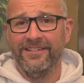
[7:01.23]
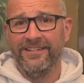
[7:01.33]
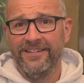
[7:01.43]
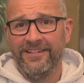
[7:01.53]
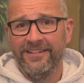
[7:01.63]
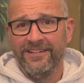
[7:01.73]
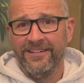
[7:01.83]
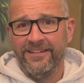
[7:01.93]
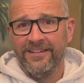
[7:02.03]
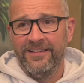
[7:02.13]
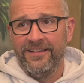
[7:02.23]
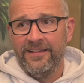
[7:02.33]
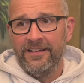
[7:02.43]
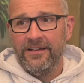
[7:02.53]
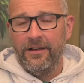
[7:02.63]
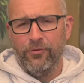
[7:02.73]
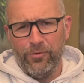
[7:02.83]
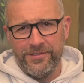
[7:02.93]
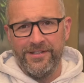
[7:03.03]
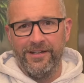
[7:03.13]
Did you ever go to the Metrodome? Of
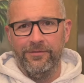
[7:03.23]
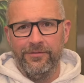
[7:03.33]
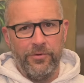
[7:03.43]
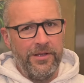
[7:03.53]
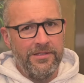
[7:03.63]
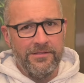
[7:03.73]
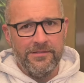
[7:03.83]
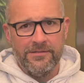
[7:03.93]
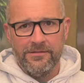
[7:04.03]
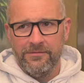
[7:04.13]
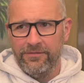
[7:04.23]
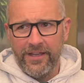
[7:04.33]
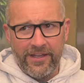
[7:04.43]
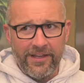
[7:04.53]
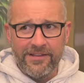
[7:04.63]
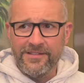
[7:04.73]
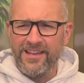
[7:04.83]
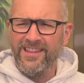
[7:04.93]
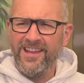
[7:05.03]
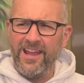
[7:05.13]
course I did. Twins, Vikings. I
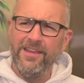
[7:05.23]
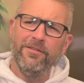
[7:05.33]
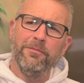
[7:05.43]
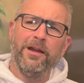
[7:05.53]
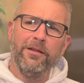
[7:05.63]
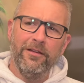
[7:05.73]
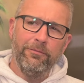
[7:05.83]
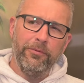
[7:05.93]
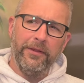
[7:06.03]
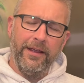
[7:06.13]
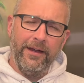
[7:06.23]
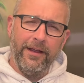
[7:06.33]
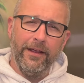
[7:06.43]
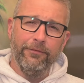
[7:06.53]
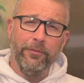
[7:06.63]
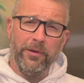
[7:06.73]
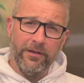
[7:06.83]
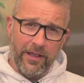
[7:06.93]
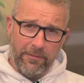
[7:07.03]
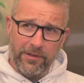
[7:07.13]
think I even might have played a football
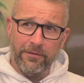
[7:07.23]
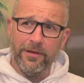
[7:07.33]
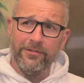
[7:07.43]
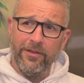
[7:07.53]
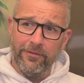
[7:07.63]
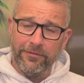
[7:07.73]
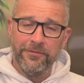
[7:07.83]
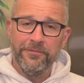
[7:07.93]
game in there myself.